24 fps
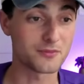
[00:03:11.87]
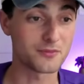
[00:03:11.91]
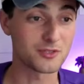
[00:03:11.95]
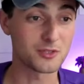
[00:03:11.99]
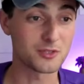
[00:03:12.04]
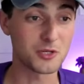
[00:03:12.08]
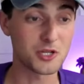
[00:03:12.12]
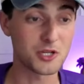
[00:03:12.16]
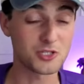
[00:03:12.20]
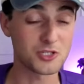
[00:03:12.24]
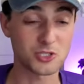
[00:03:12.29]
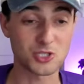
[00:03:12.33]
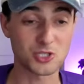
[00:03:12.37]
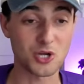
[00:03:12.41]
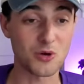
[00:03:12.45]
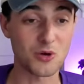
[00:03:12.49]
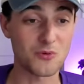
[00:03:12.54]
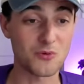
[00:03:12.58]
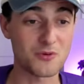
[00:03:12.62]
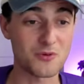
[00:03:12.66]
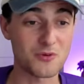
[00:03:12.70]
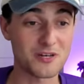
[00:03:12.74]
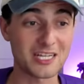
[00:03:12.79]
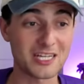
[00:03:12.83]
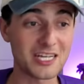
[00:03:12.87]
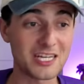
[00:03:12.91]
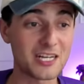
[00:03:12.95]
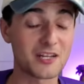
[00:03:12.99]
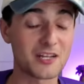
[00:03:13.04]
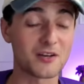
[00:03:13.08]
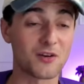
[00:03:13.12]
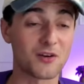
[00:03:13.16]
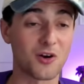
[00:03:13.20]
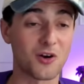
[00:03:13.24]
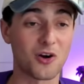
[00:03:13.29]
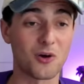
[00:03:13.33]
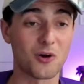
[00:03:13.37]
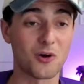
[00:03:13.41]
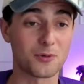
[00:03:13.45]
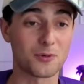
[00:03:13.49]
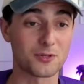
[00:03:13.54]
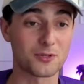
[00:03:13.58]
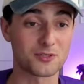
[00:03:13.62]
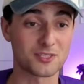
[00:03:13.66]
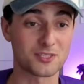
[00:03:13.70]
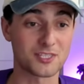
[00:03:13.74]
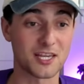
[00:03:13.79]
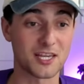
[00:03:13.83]
You just don't need it all
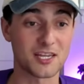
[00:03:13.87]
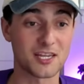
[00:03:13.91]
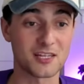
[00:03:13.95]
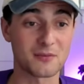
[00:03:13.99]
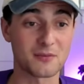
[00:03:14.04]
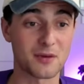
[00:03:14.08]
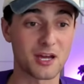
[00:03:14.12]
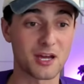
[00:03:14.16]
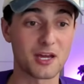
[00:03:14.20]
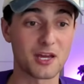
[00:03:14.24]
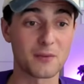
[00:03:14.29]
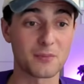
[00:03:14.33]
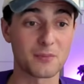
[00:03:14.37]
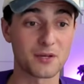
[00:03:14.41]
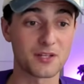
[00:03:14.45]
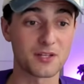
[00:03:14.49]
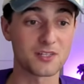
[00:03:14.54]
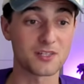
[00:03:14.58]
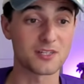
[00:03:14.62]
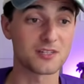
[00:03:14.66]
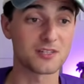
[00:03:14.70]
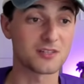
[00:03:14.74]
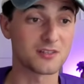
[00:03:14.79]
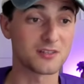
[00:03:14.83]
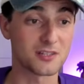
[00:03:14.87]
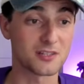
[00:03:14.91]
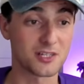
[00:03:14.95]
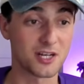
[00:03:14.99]
per se, in my opinion.